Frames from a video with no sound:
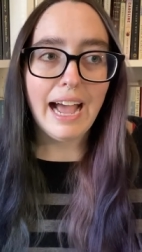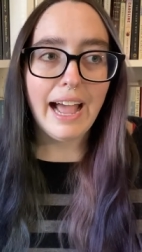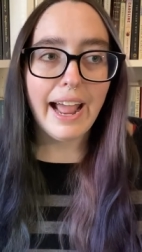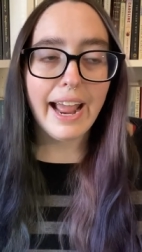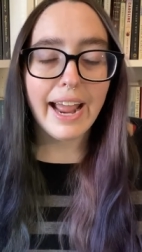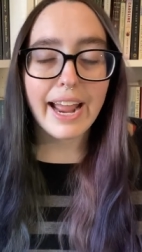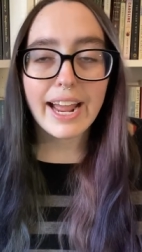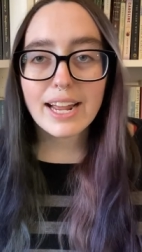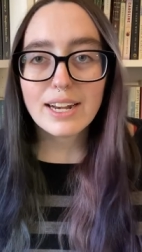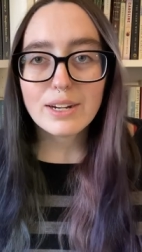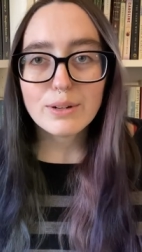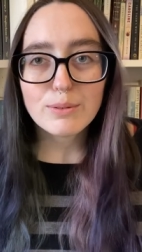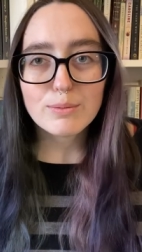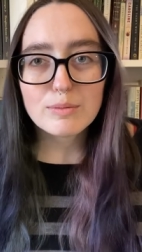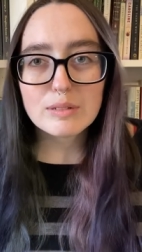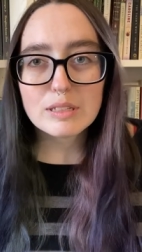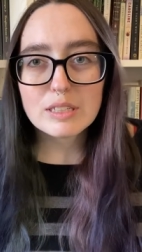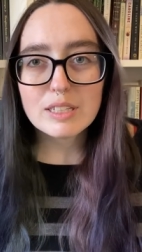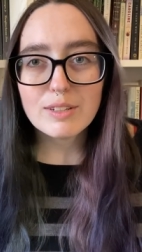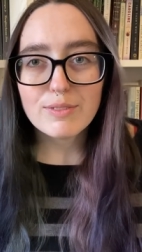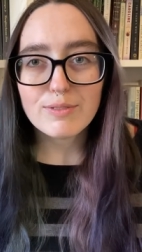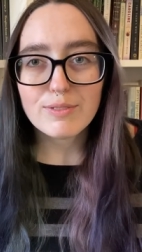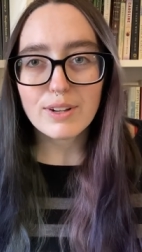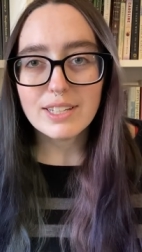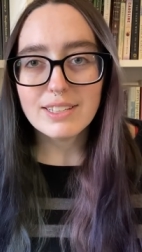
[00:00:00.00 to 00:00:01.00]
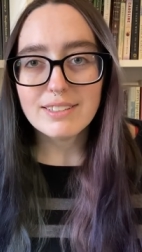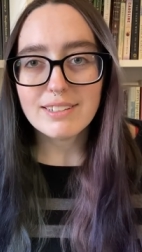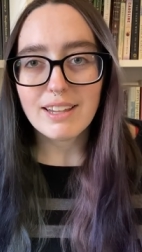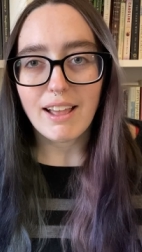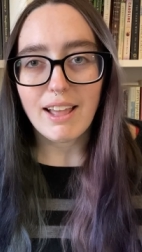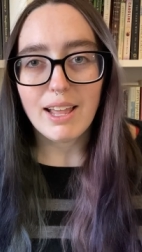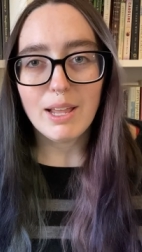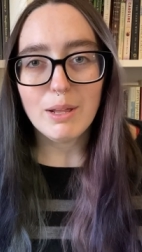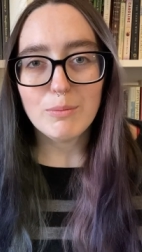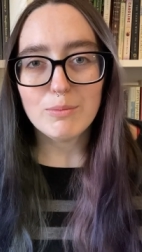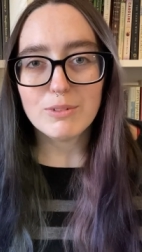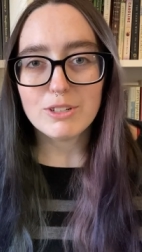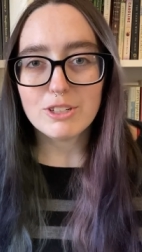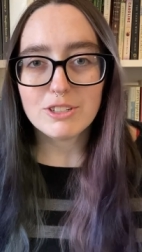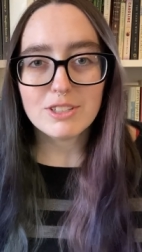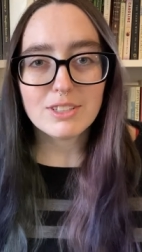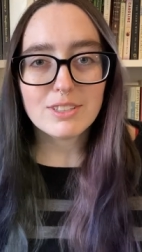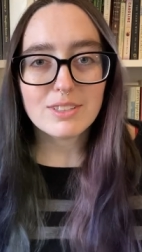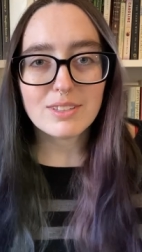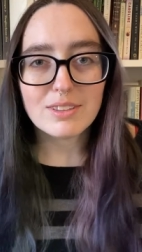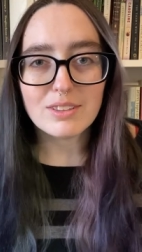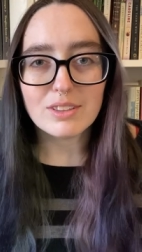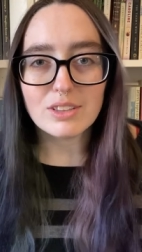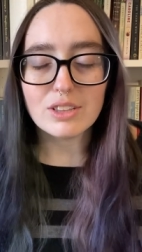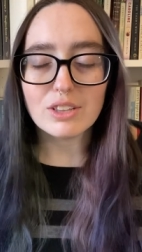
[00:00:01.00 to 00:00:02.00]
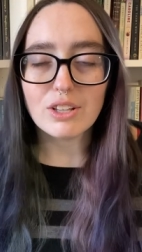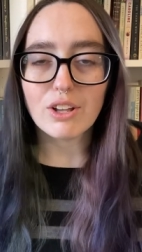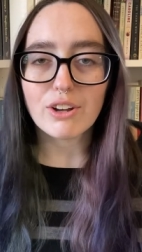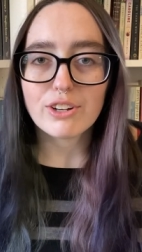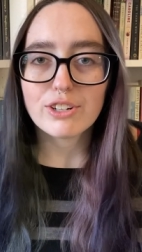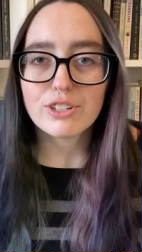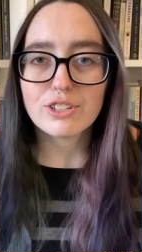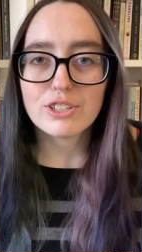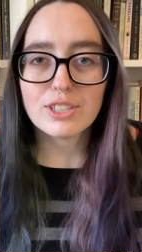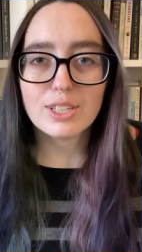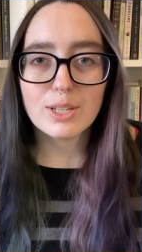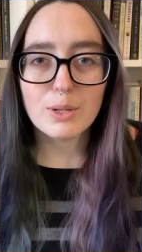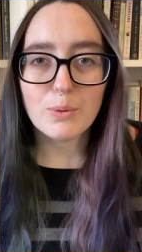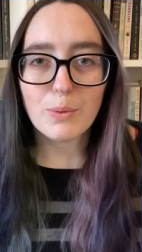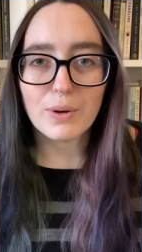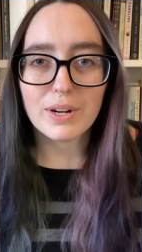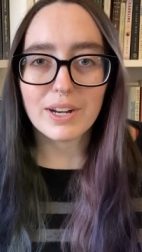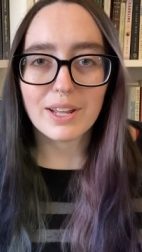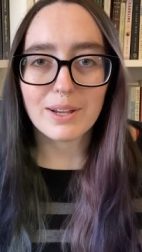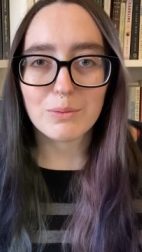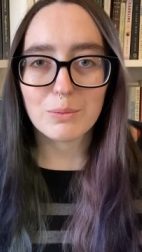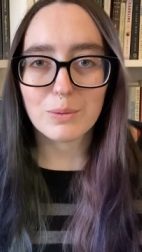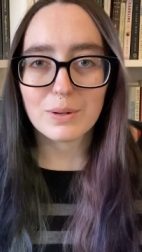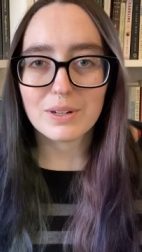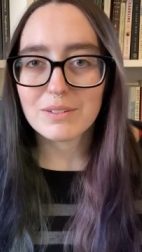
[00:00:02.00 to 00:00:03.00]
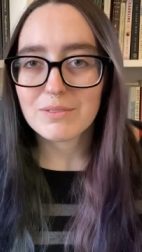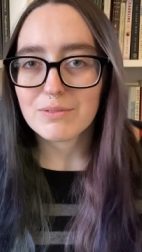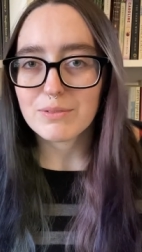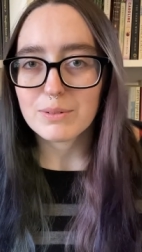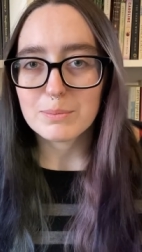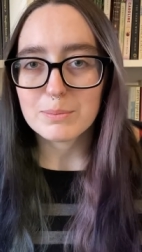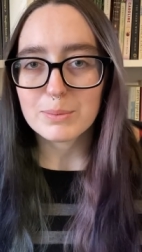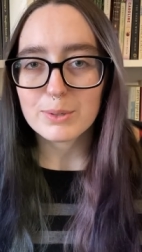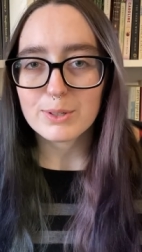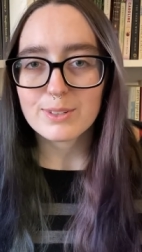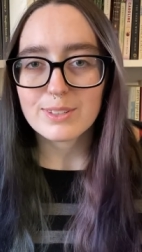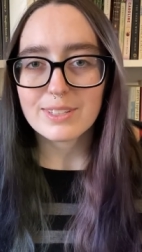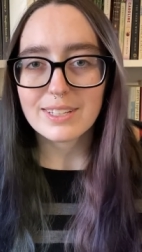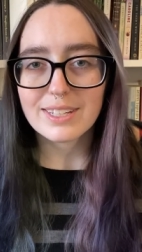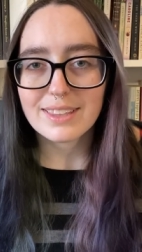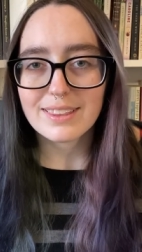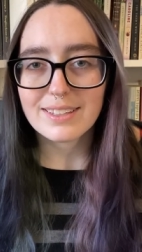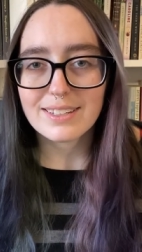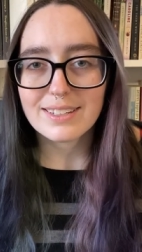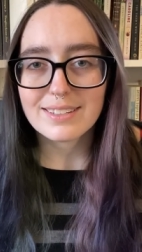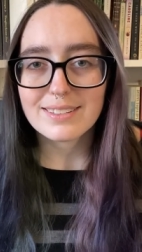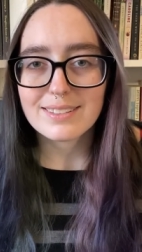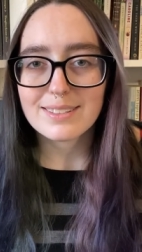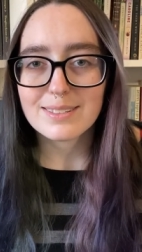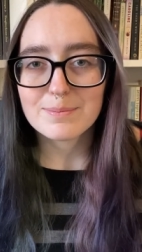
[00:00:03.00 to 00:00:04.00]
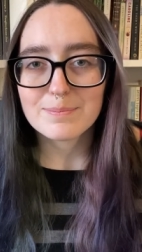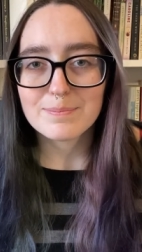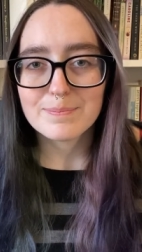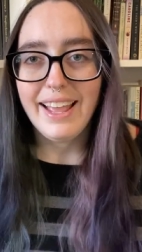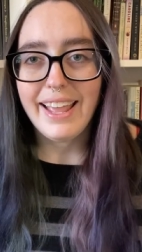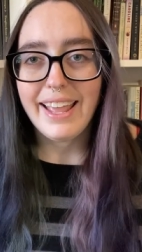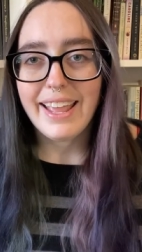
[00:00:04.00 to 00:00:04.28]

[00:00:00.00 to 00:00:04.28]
I had a really fun time, which is largely what I want from books like this.